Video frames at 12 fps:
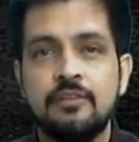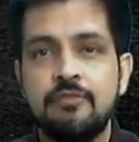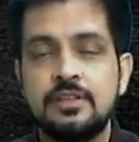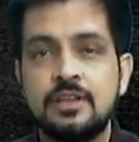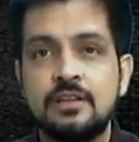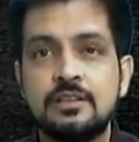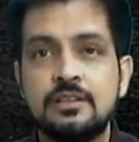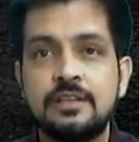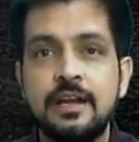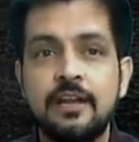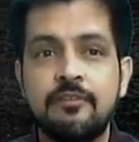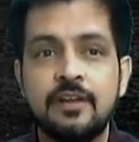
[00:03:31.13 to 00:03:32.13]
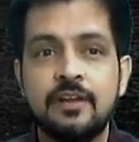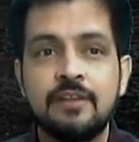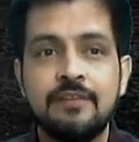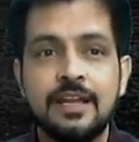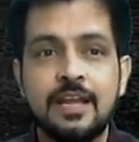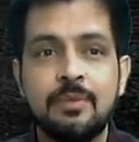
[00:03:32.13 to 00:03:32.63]
Which are the three different
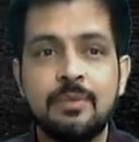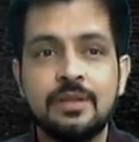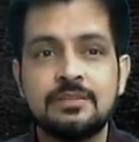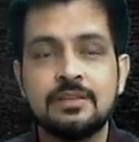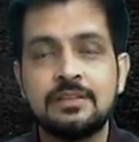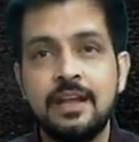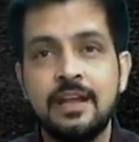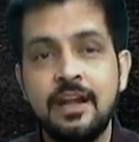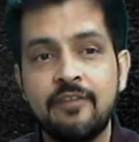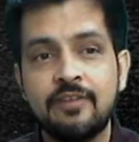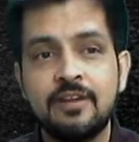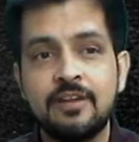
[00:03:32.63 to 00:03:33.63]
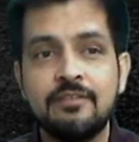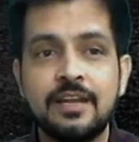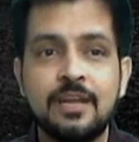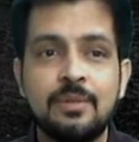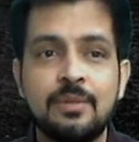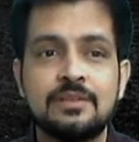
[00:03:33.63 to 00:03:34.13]
variables? The three different
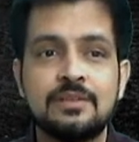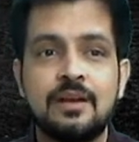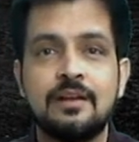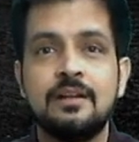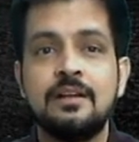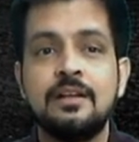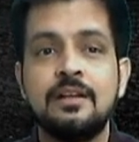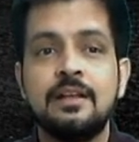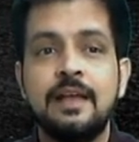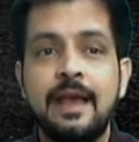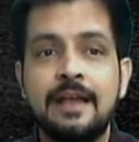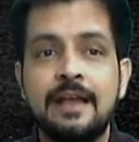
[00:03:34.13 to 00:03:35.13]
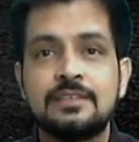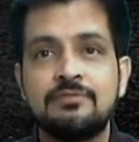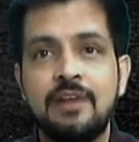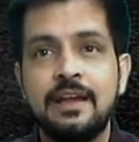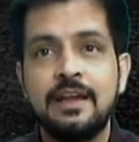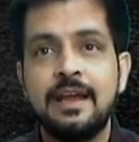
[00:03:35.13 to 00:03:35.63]
variables are x,
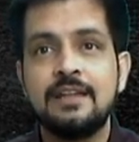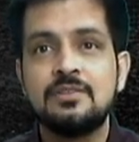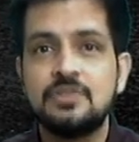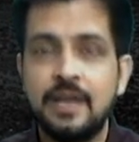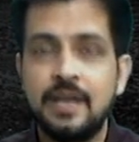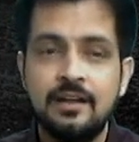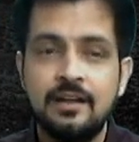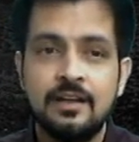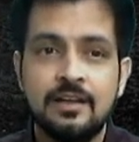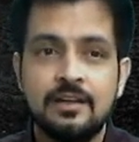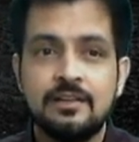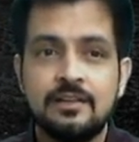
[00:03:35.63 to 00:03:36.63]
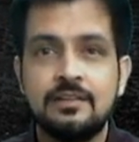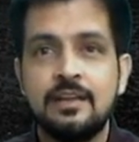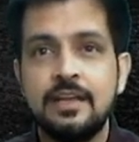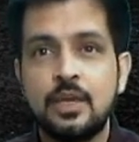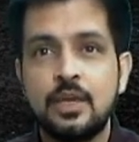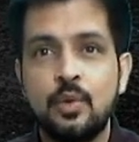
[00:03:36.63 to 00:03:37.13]
y and z.
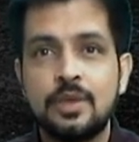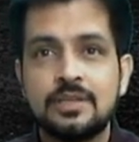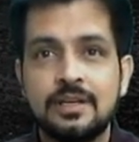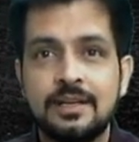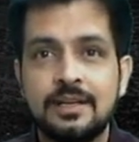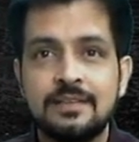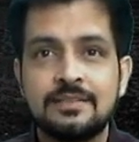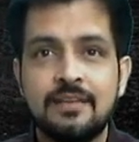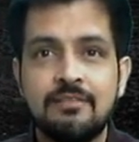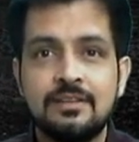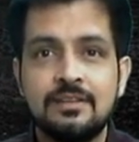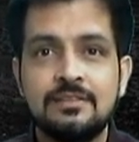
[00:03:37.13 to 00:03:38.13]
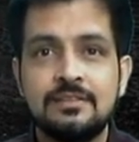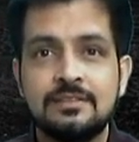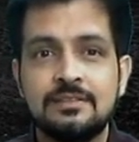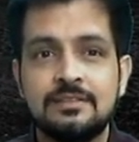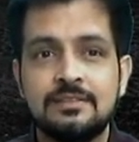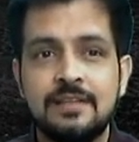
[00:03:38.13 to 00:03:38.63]
The equation is given
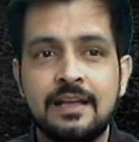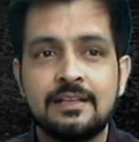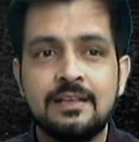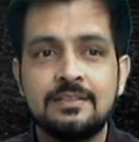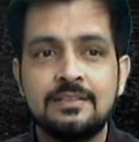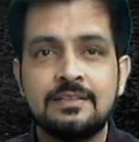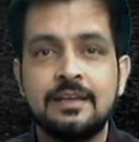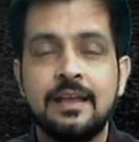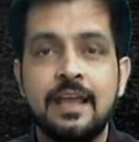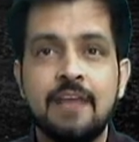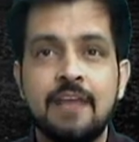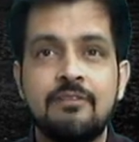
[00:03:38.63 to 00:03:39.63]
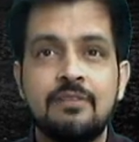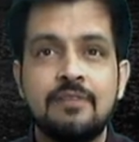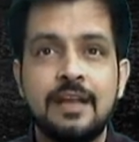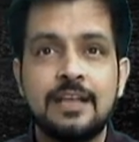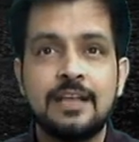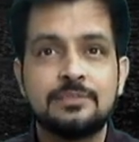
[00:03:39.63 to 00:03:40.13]
like this:
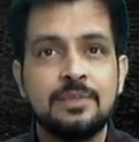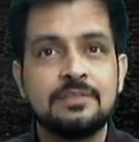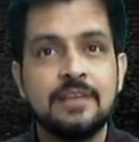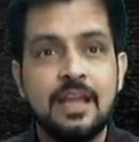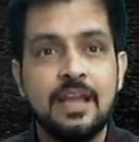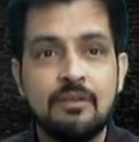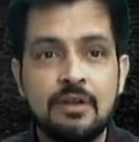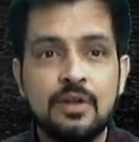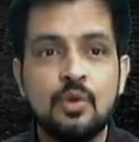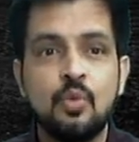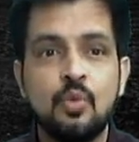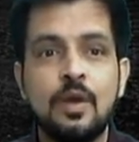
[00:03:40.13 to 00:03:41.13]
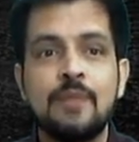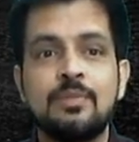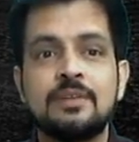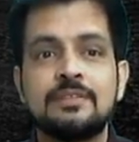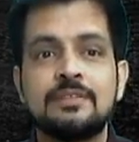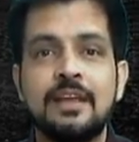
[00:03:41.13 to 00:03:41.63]
a11x plus a12y
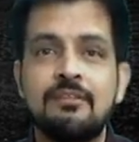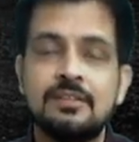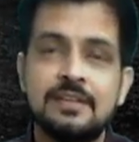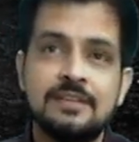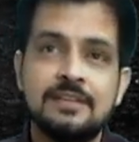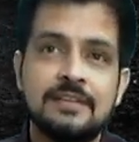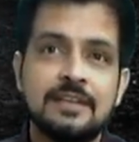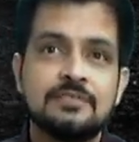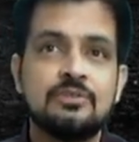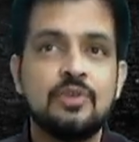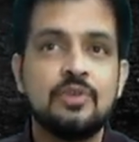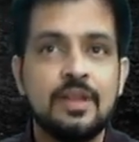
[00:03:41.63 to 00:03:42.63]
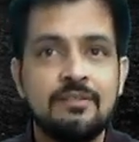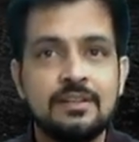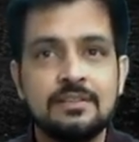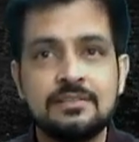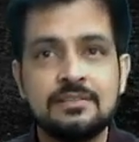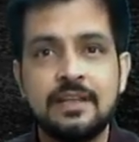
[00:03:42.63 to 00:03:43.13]
plus a13z is equal to d1.
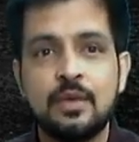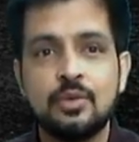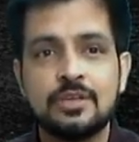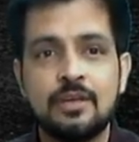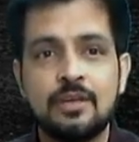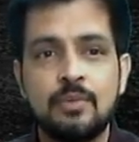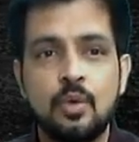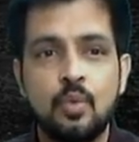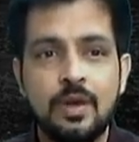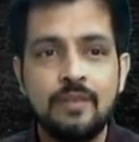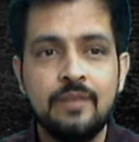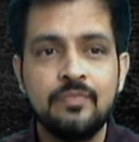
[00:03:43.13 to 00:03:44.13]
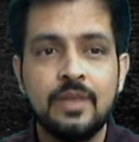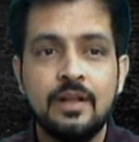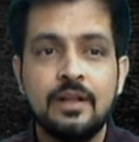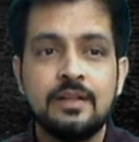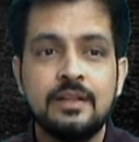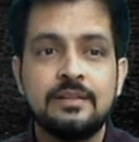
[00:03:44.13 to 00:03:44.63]
This is the equation number 1.
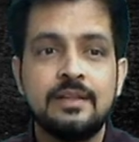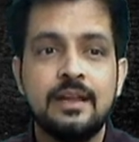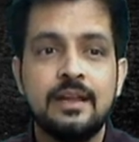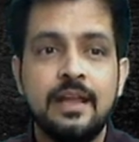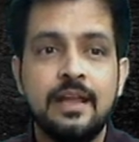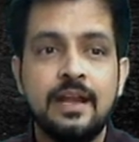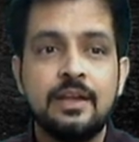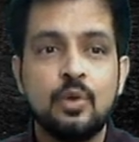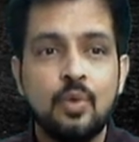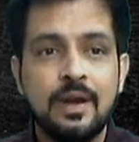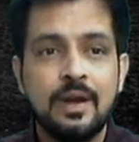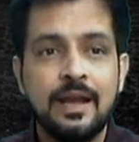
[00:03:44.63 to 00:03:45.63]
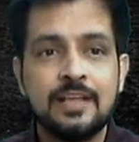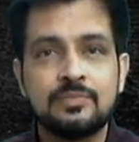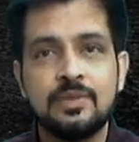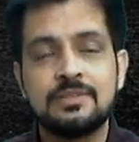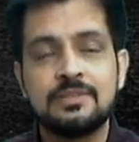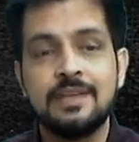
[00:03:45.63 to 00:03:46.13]
Then a21x
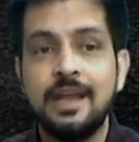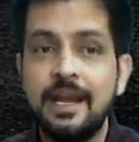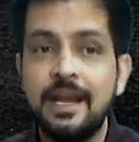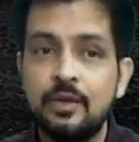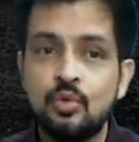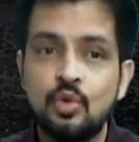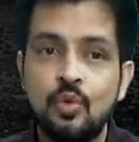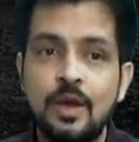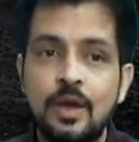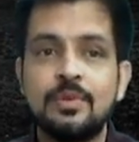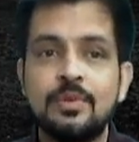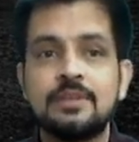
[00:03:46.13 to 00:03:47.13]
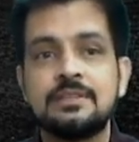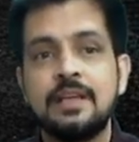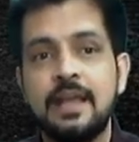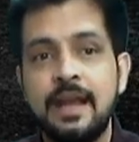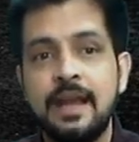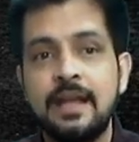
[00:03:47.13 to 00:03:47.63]
plus a22y plus
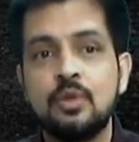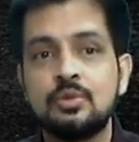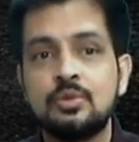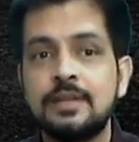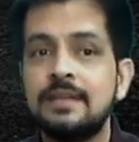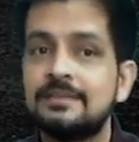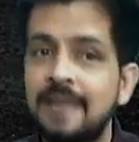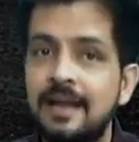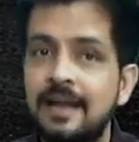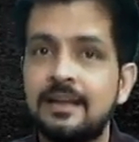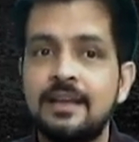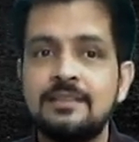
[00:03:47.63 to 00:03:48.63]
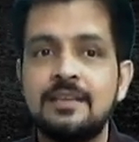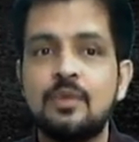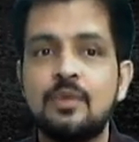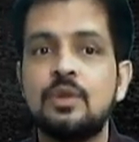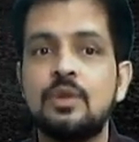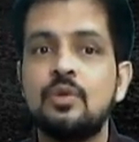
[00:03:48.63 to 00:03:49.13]
a23z is
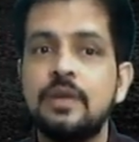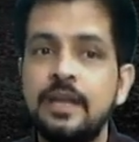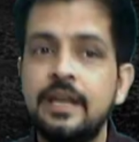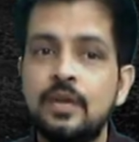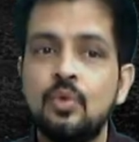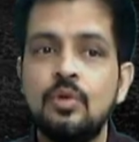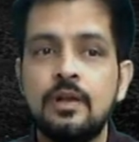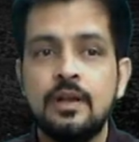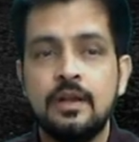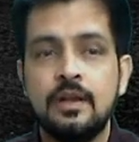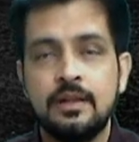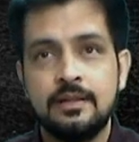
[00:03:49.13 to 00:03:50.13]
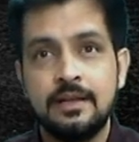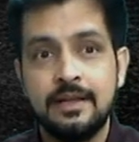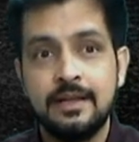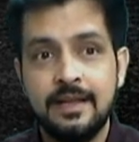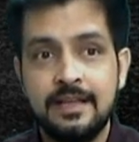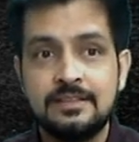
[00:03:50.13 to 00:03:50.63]
equal to d2. Then
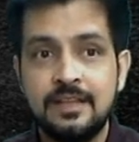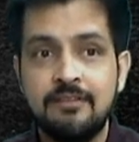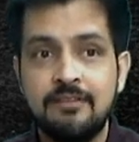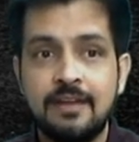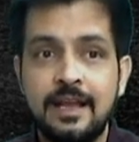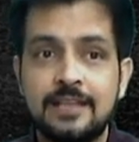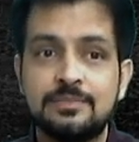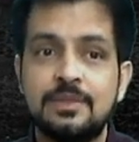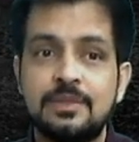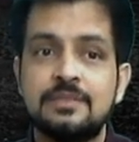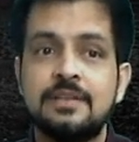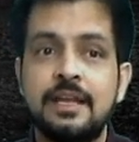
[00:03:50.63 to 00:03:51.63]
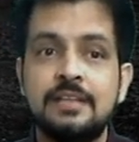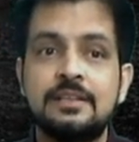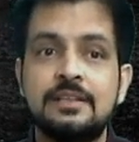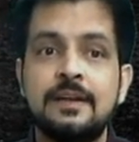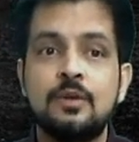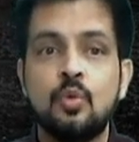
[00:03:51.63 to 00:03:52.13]
a31x plus
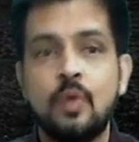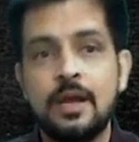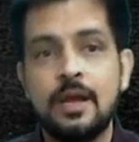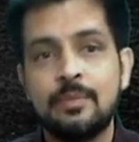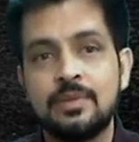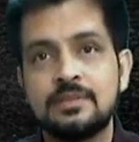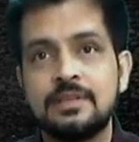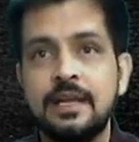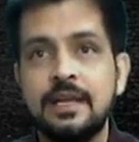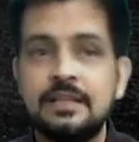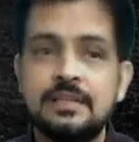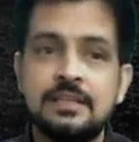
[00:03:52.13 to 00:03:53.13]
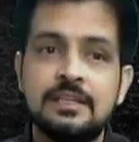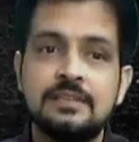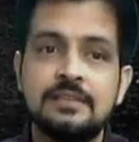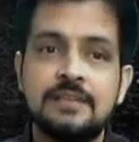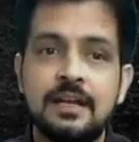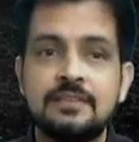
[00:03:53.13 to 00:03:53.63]
a32y plus
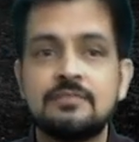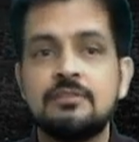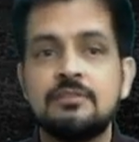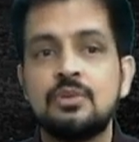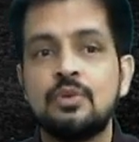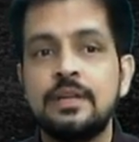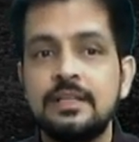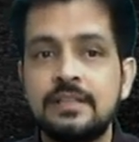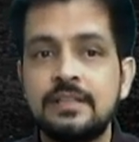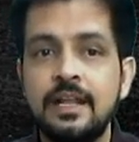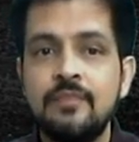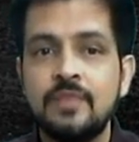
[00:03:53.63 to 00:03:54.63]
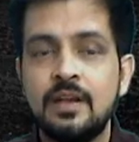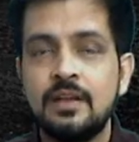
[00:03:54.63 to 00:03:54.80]
a33z is equal to d3.